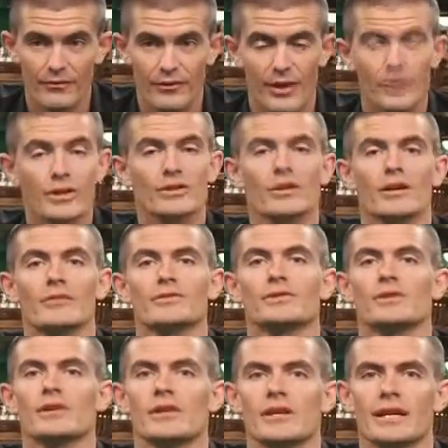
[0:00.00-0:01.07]
very tough
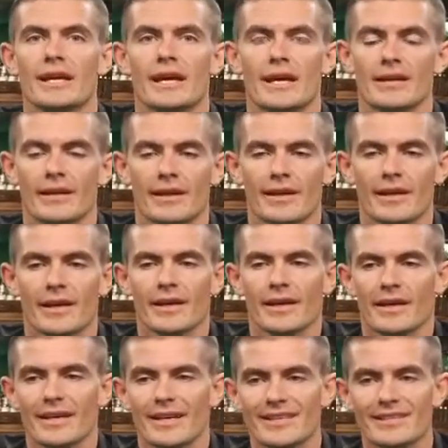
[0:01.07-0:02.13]
starting hand
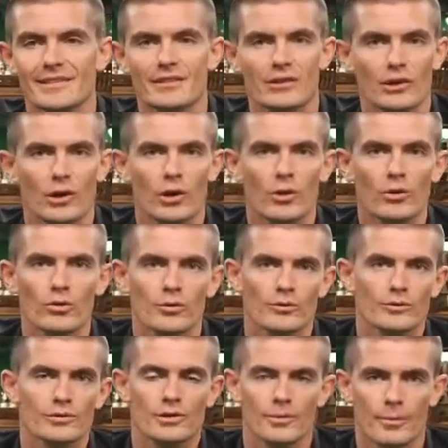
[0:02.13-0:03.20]
is the low
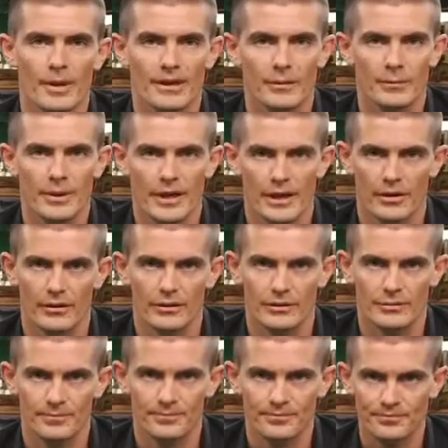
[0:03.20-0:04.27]
to middle
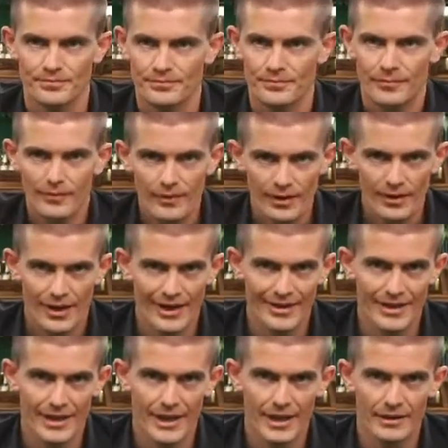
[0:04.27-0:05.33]
pairs.
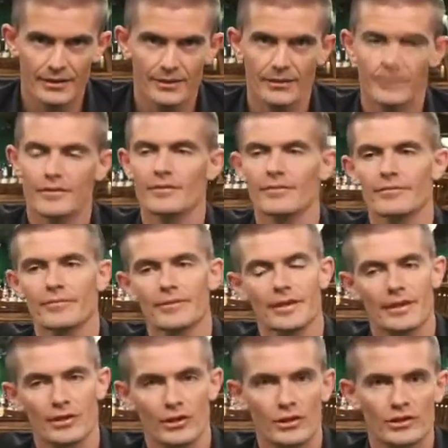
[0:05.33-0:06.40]
Again,
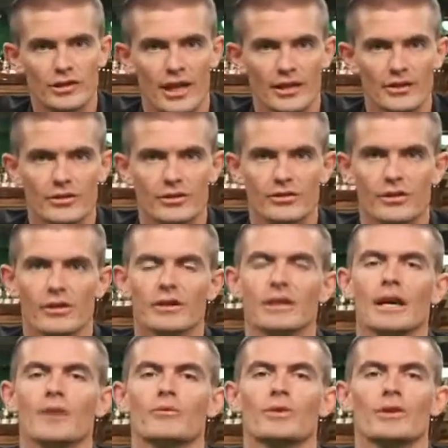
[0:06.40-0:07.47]
it looks like you're
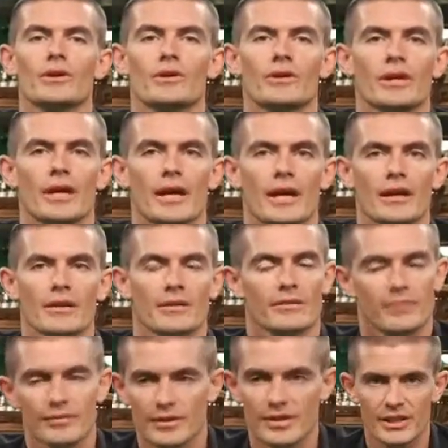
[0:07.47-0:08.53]
starting out with a good hand,
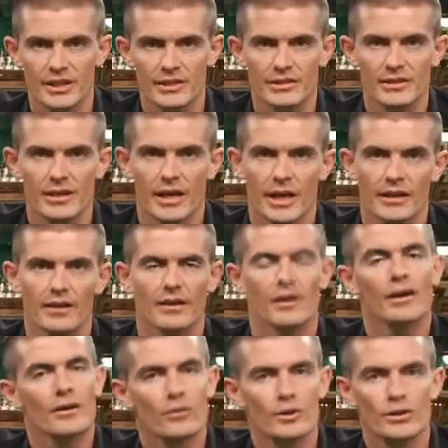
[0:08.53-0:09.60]
decent hand,
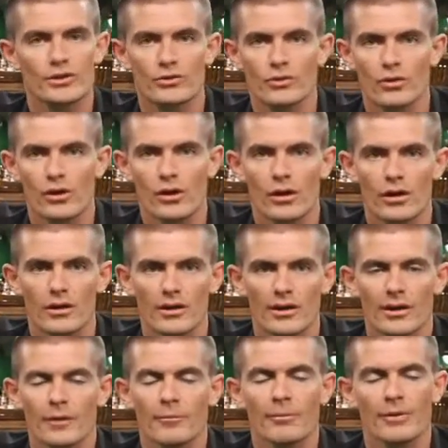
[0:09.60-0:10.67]
which you are,
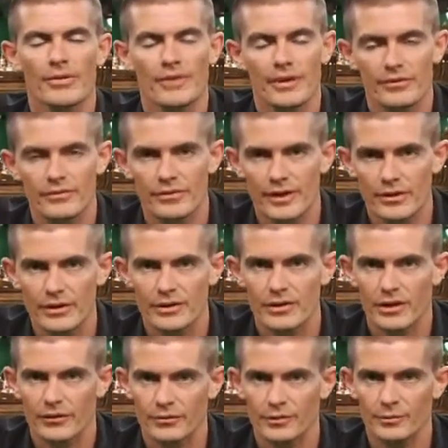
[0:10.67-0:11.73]
but they're very
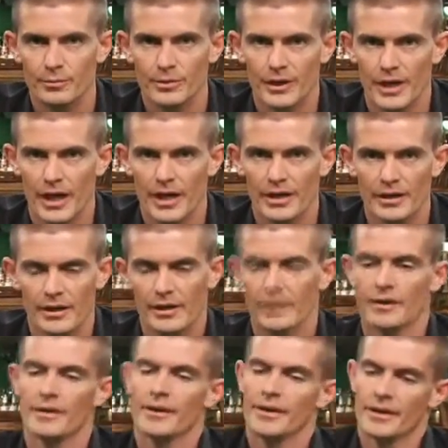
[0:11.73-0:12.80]
tough to play.
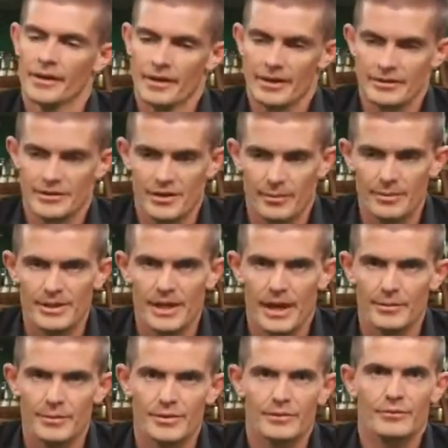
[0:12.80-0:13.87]
And
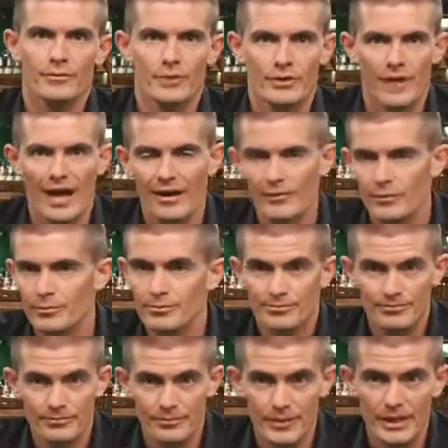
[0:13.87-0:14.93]
sometimes when you have a
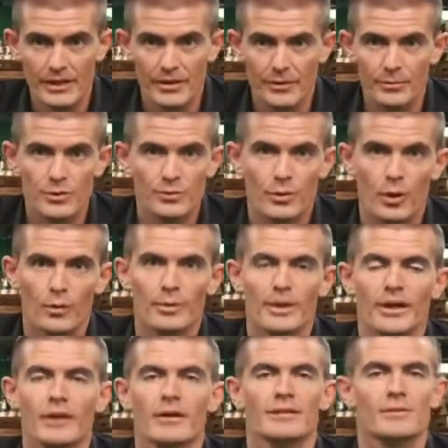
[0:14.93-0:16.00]
medium small
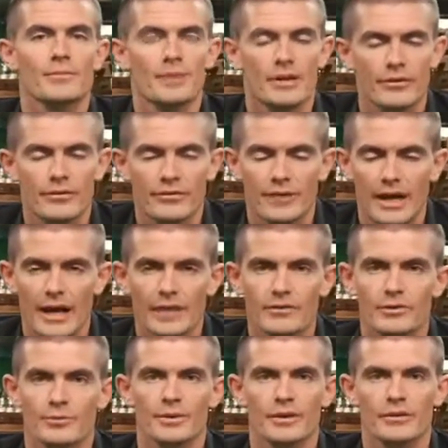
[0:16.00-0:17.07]
pair as a pair of
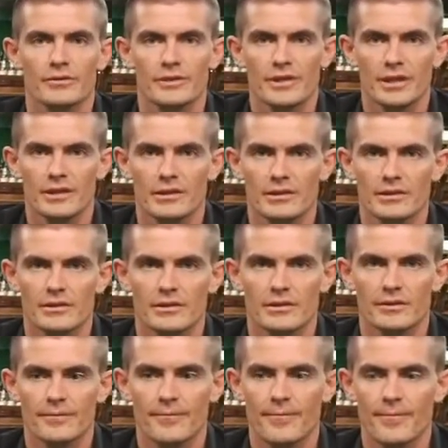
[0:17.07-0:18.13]
5s or pair of 6s,